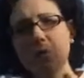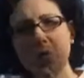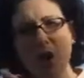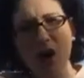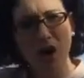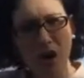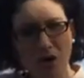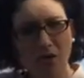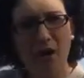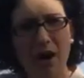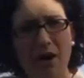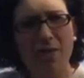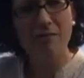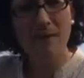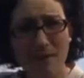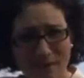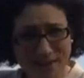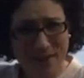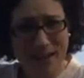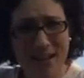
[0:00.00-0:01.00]
walk around my
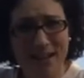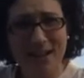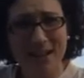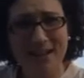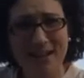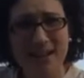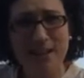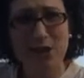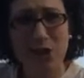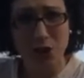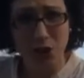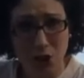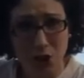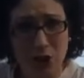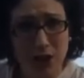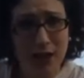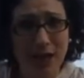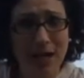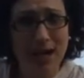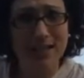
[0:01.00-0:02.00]
van and show
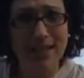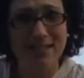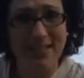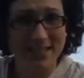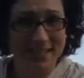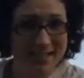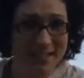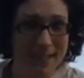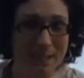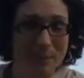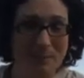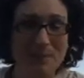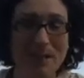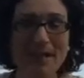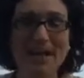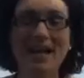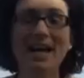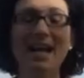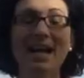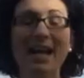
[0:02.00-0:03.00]
you guys in a little bit.
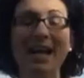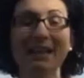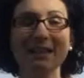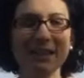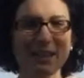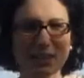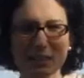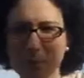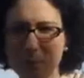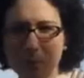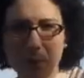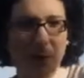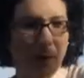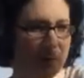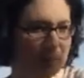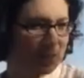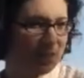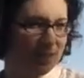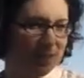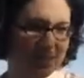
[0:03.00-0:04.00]
There's
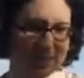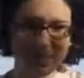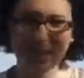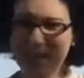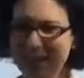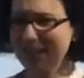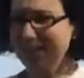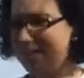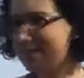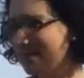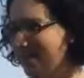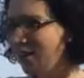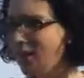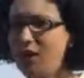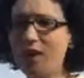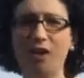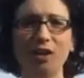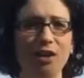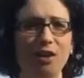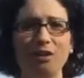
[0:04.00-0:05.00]
bumps and dents and
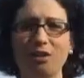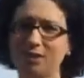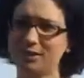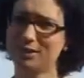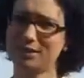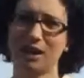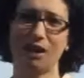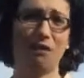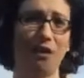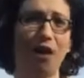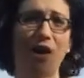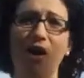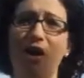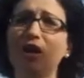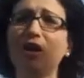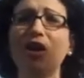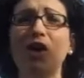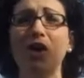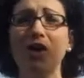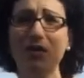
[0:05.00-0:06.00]
all stuff
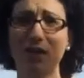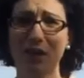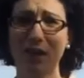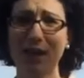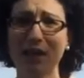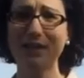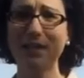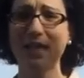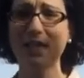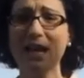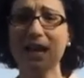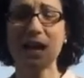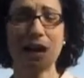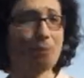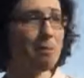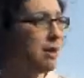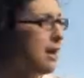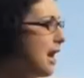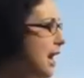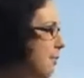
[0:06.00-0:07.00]
all over it.
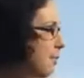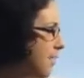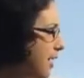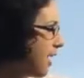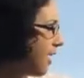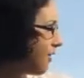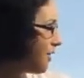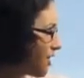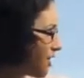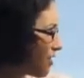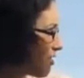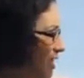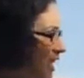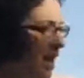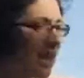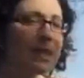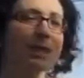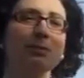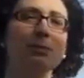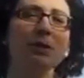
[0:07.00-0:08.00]
My neighbor down the street
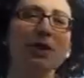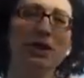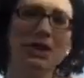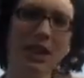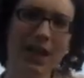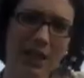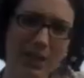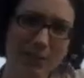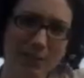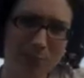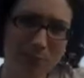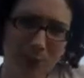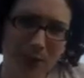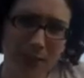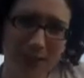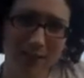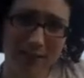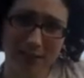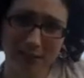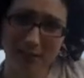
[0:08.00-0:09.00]
has a
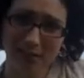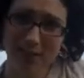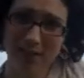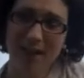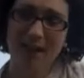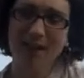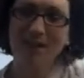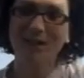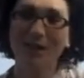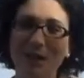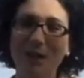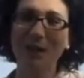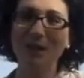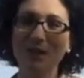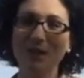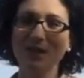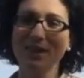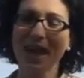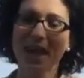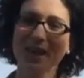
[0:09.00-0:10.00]
Mercedes-Benz. So
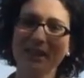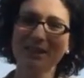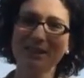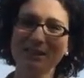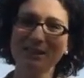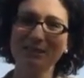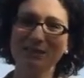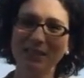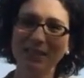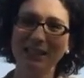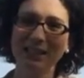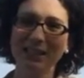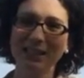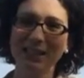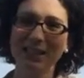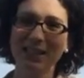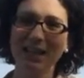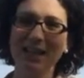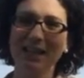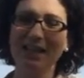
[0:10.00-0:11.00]
that's
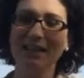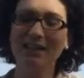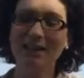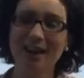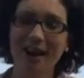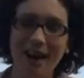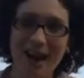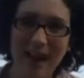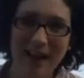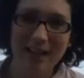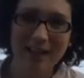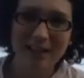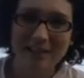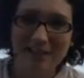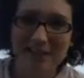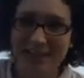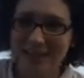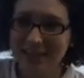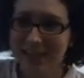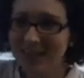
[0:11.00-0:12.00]
really not
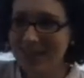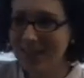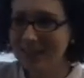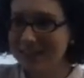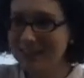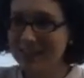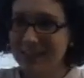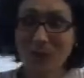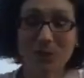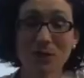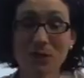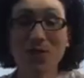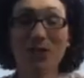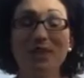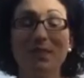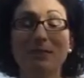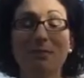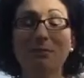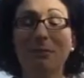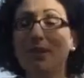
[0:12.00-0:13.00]

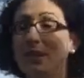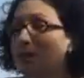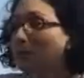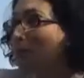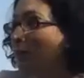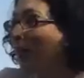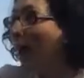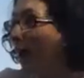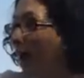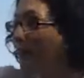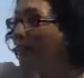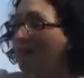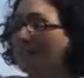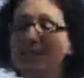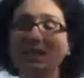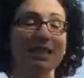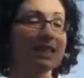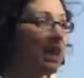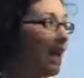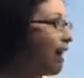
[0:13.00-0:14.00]
socialism, because we
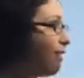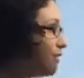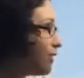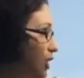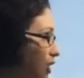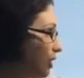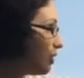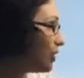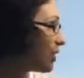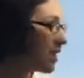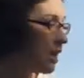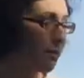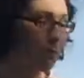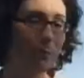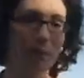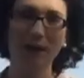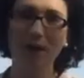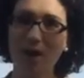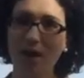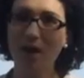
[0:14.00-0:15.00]
obviously have two
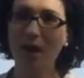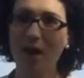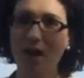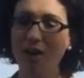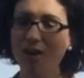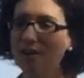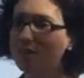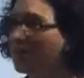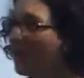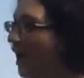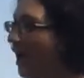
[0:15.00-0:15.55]
separate cars.